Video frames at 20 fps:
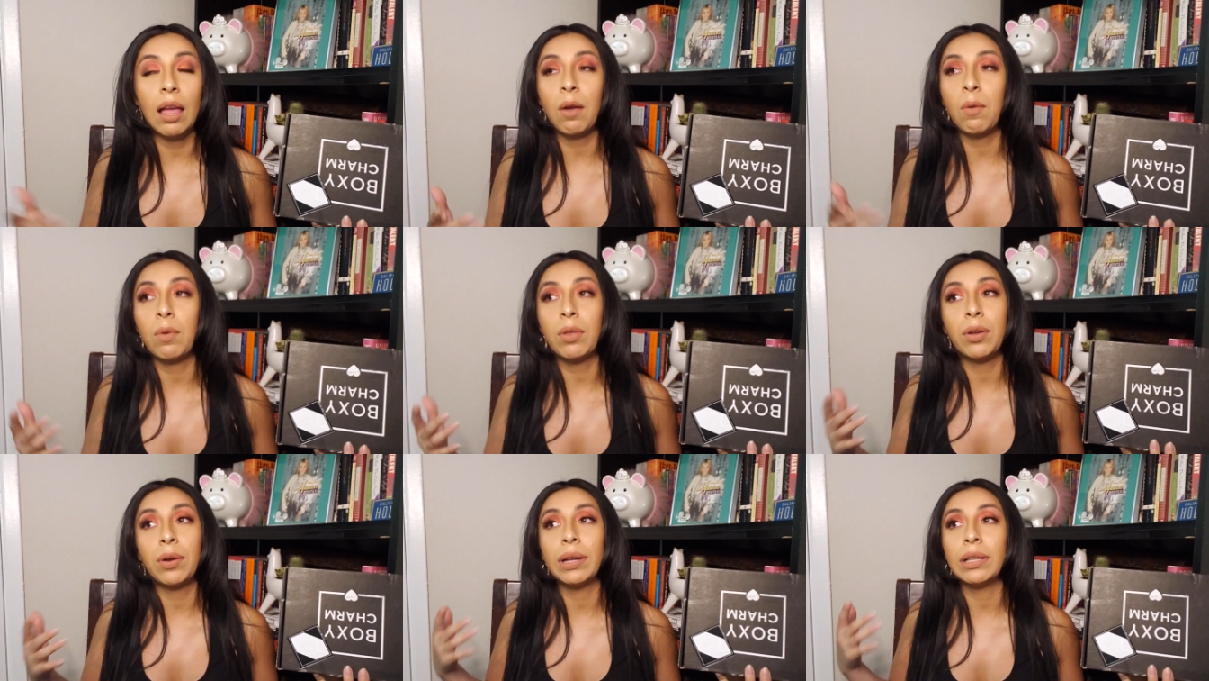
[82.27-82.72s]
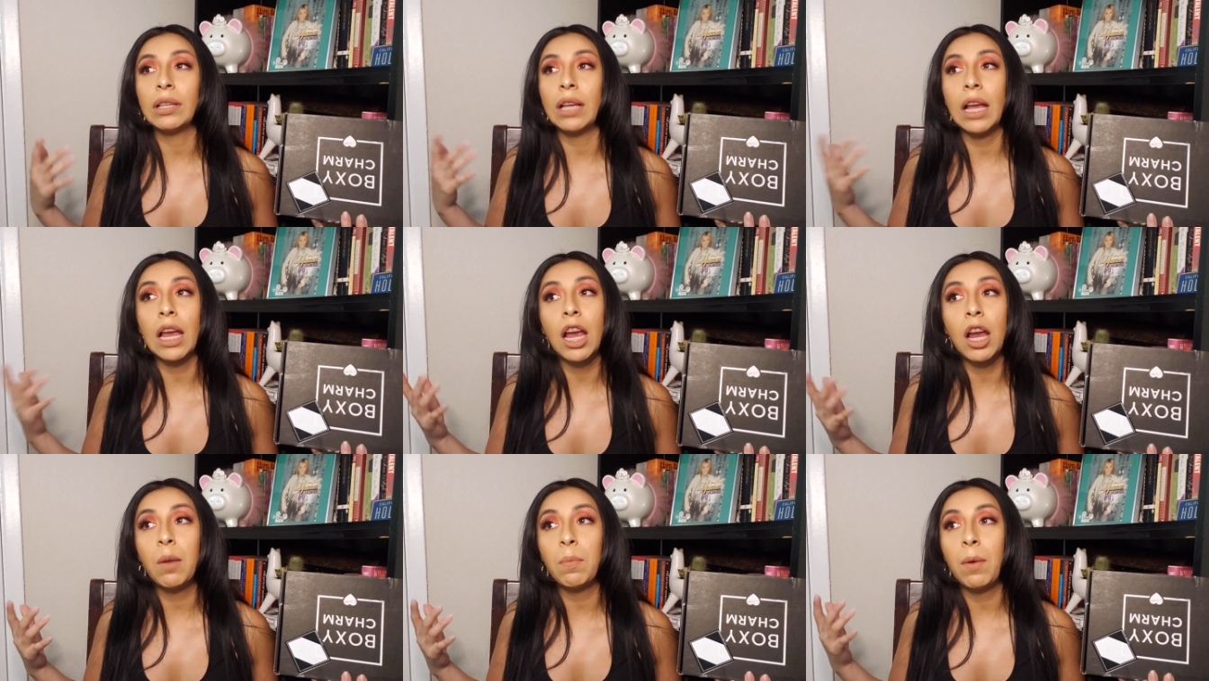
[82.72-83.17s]
whether it's a
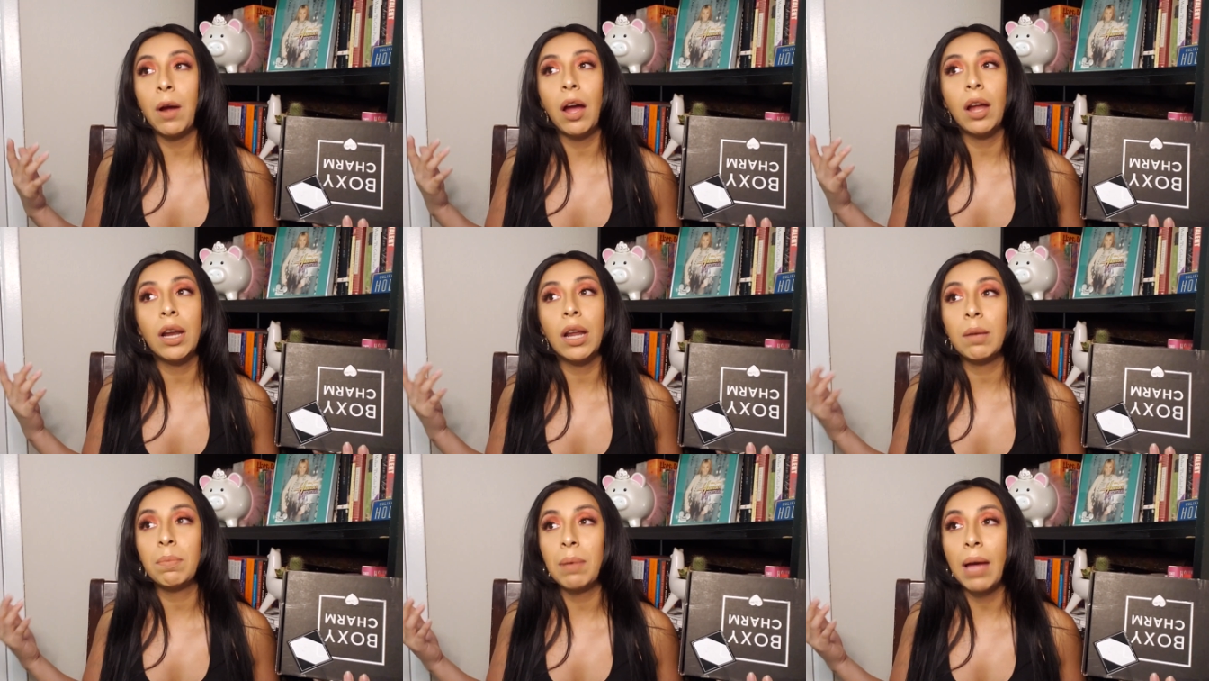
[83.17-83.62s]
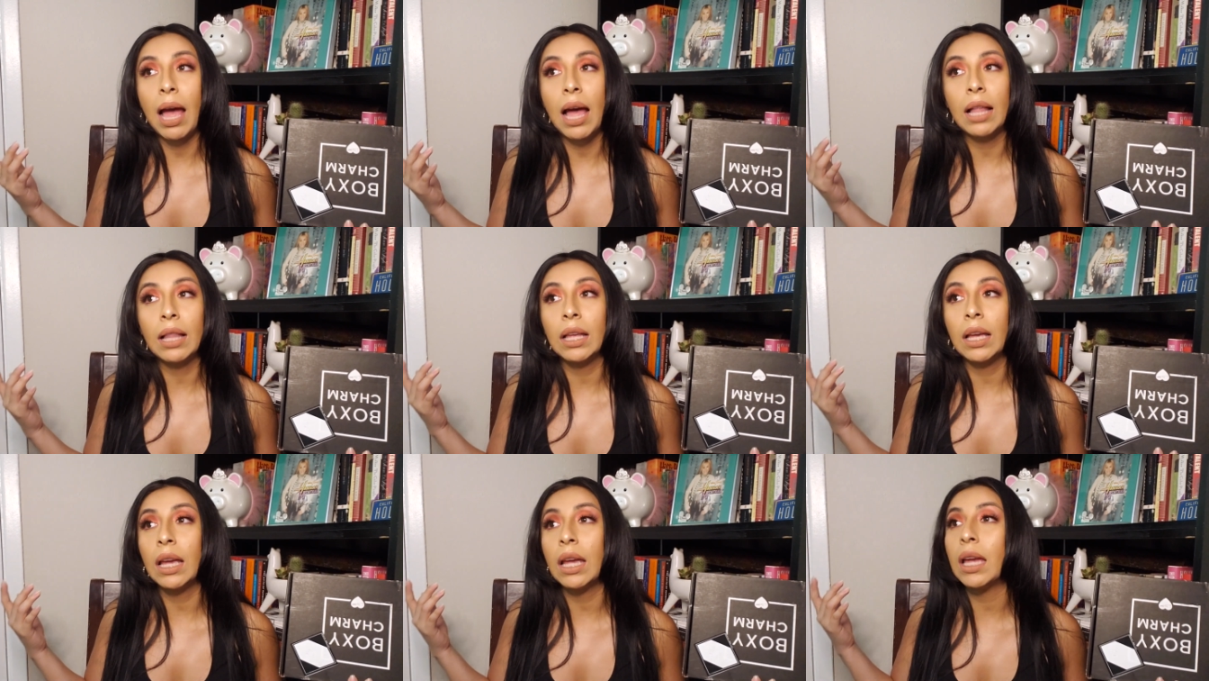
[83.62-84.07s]
hair product,
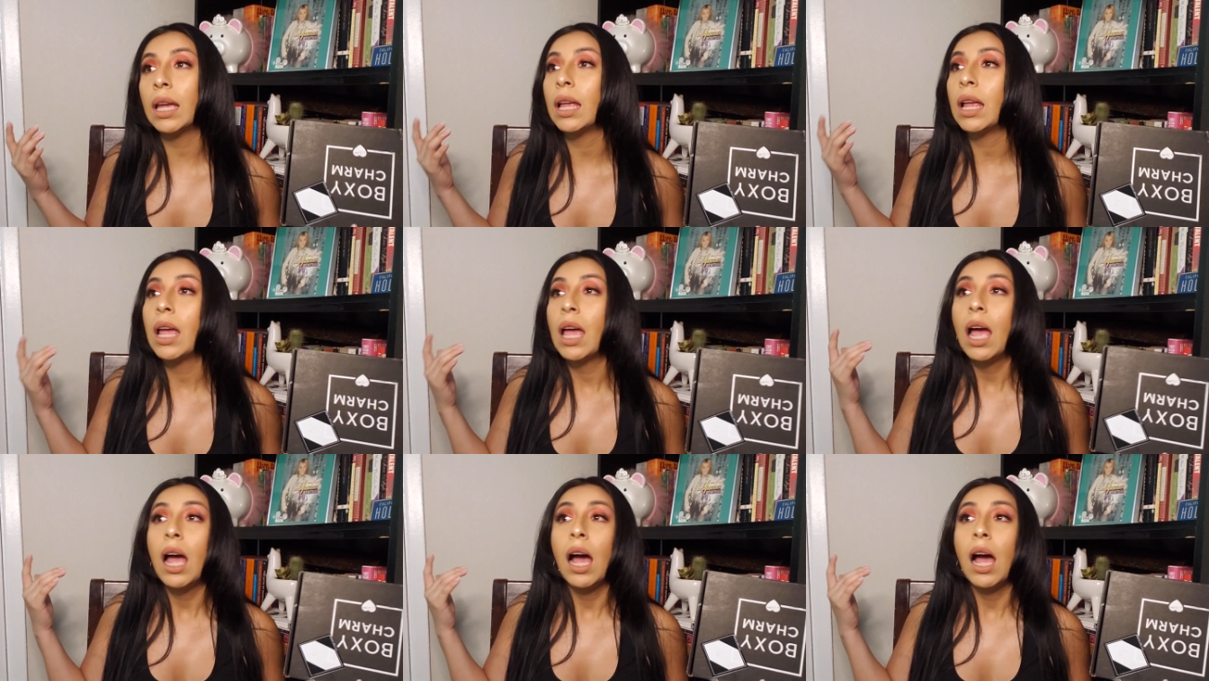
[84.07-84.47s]
palette,